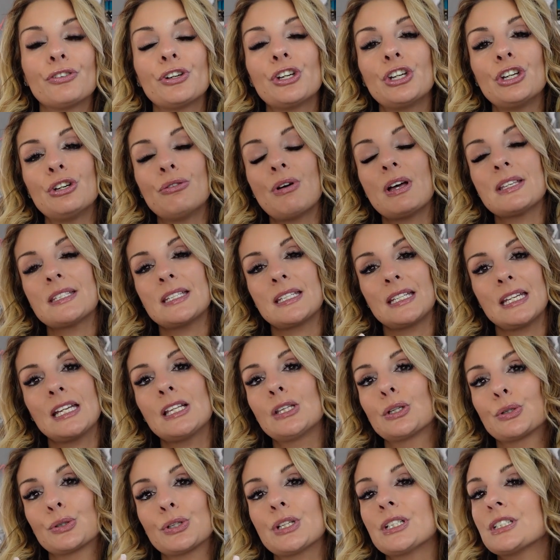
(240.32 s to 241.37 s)
for you as an
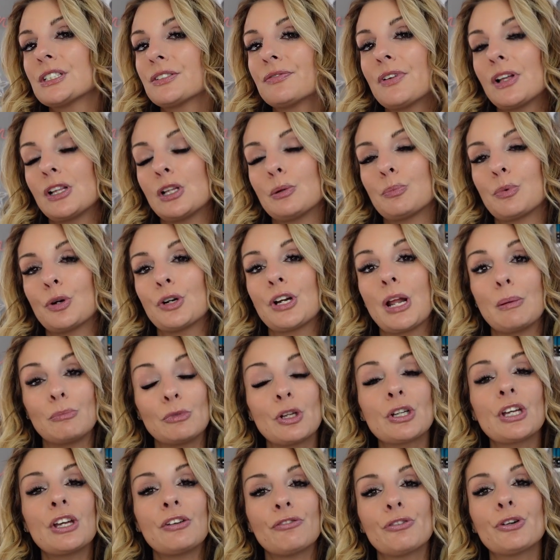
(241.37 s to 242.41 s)
e-learning developer and I'm
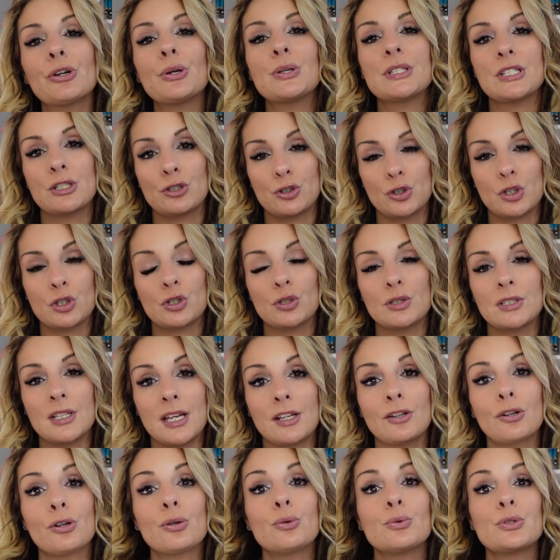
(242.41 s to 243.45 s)
looking for you as an instructional
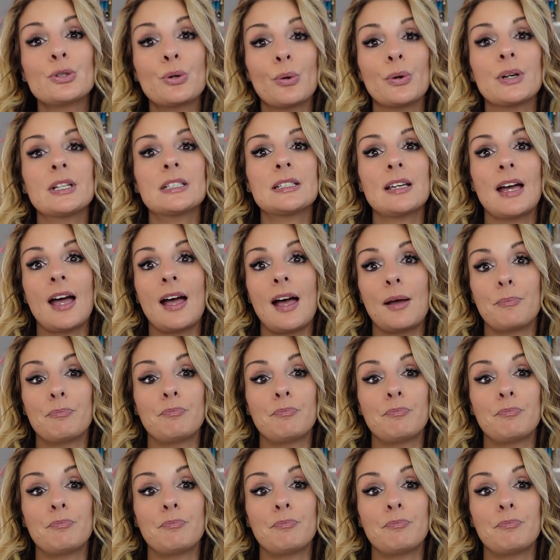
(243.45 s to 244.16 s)
designer who's going to,